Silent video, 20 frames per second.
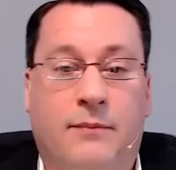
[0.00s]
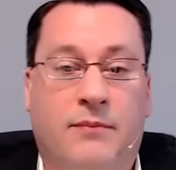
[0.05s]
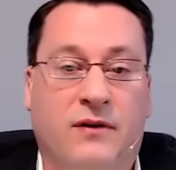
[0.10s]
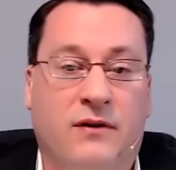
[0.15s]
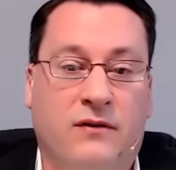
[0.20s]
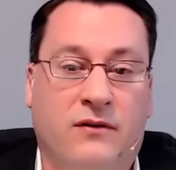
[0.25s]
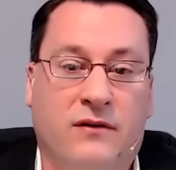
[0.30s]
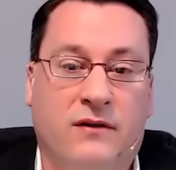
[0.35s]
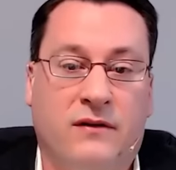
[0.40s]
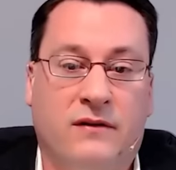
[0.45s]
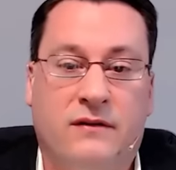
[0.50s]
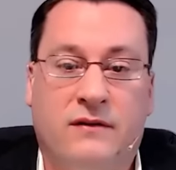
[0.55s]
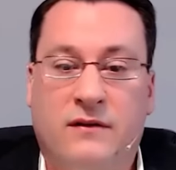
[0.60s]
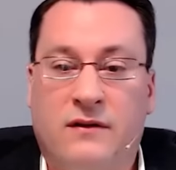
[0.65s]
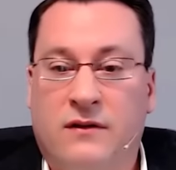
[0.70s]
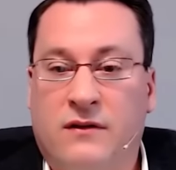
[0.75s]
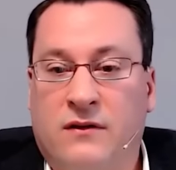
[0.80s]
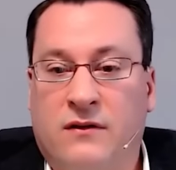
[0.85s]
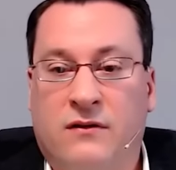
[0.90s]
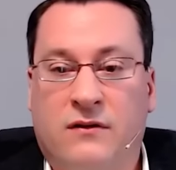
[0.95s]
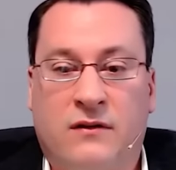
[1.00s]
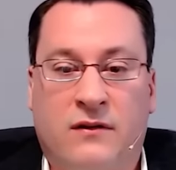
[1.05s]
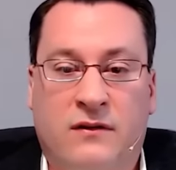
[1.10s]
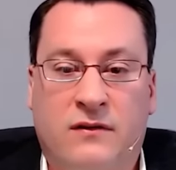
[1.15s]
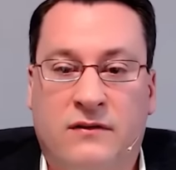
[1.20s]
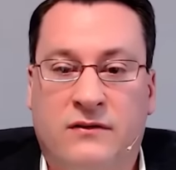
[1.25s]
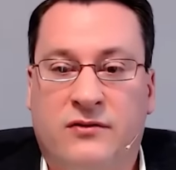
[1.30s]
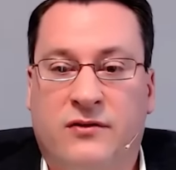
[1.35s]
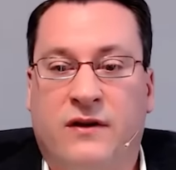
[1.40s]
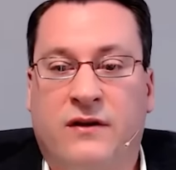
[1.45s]
and the Blazer EV
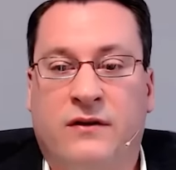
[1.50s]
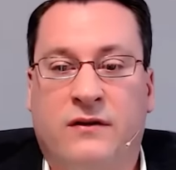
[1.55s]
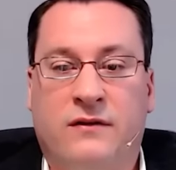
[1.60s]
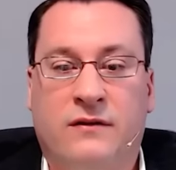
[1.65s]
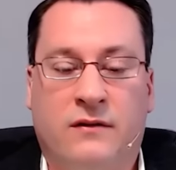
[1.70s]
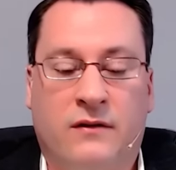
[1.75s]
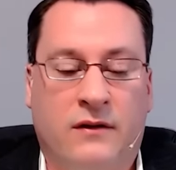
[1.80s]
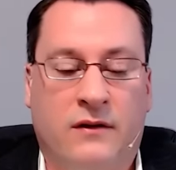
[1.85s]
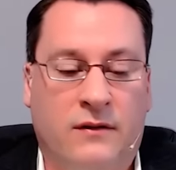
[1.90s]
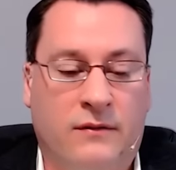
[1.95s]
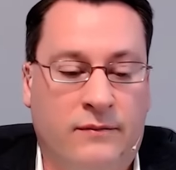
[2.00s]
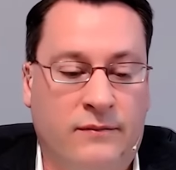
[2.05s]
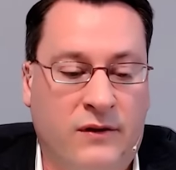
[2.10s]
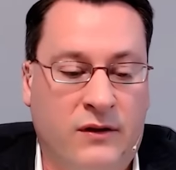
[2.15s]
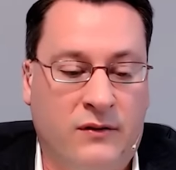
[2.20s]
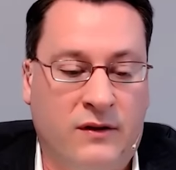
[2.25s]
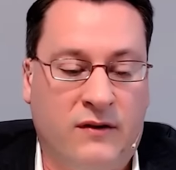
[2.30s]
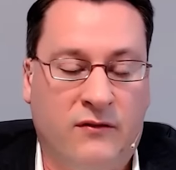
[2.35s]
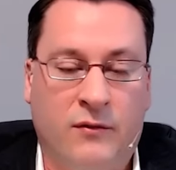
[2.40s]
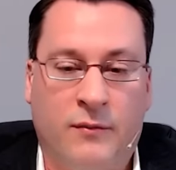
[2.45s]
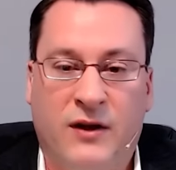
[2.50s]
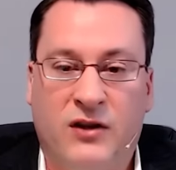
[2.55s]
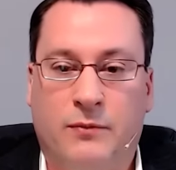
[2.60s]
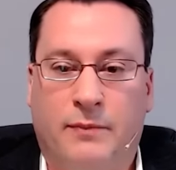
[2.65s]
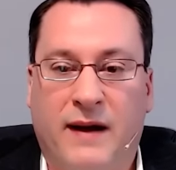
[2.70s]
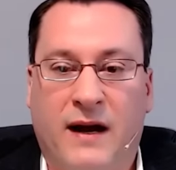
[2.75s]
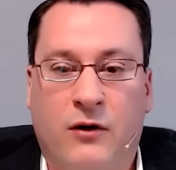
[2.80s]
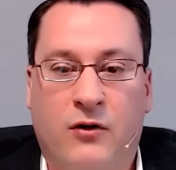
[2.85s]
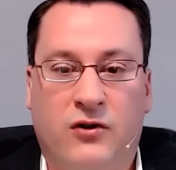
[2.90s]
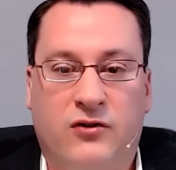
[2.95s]
software mishap. Now, it
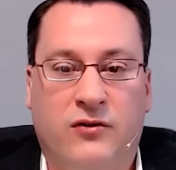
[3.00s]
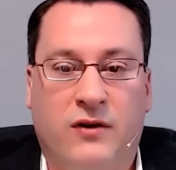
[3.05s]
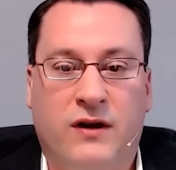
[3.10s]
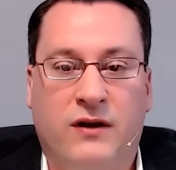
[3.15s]
wasn't just a